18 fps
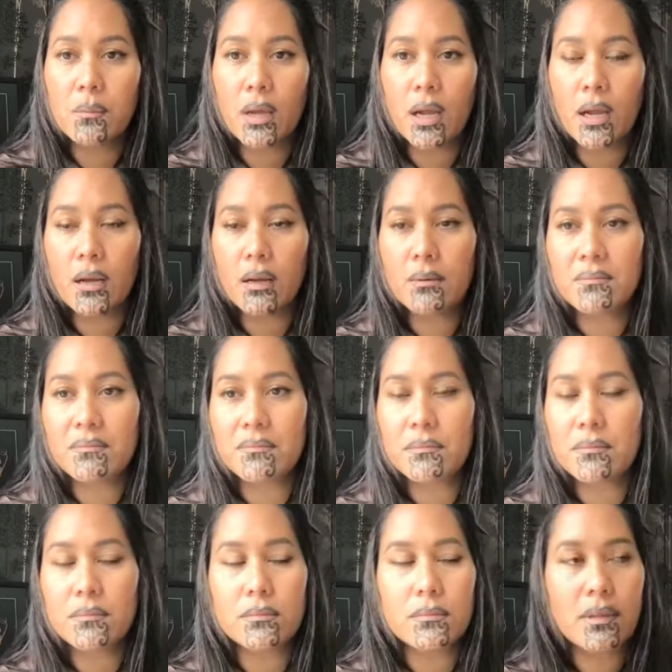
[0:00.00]

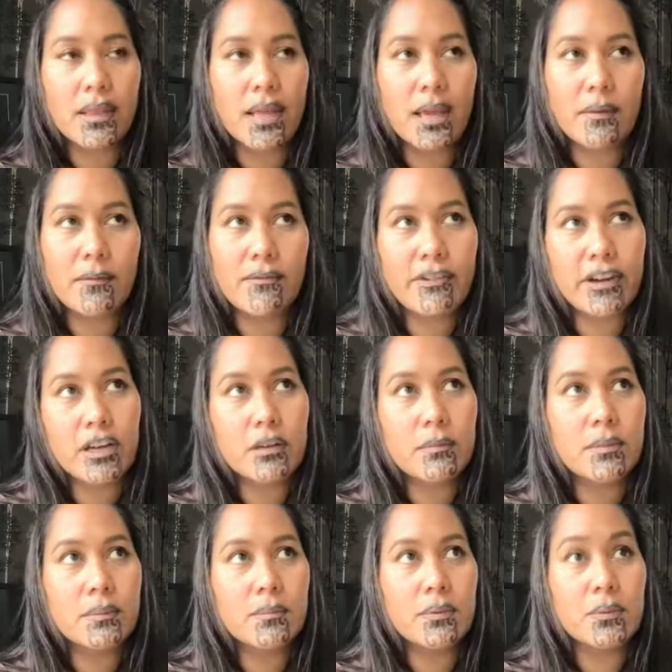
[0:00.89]
that
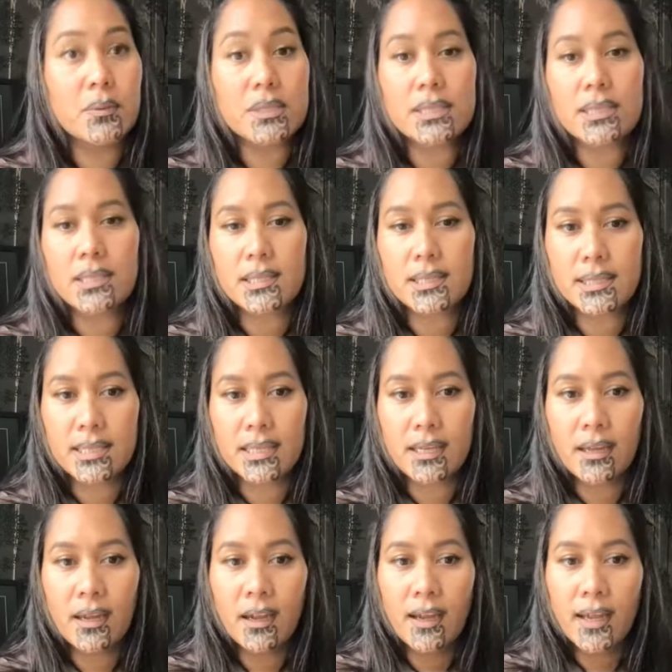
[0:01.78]
whānau member was
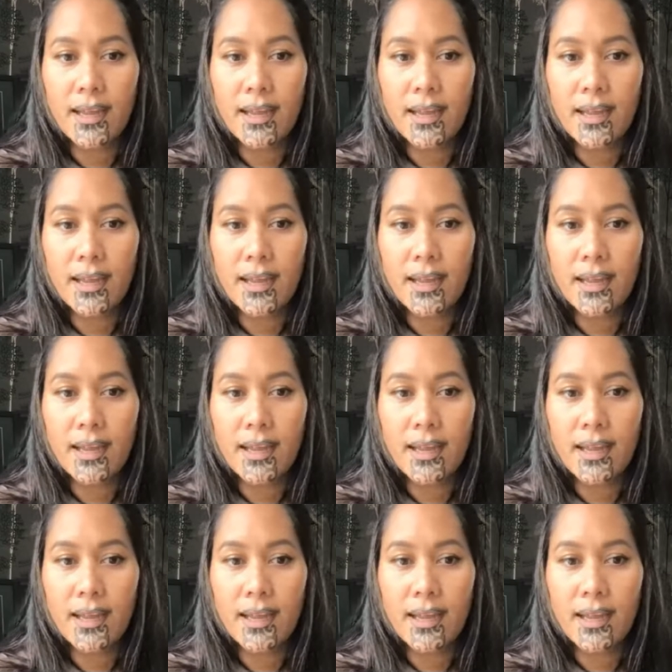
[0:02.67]
60.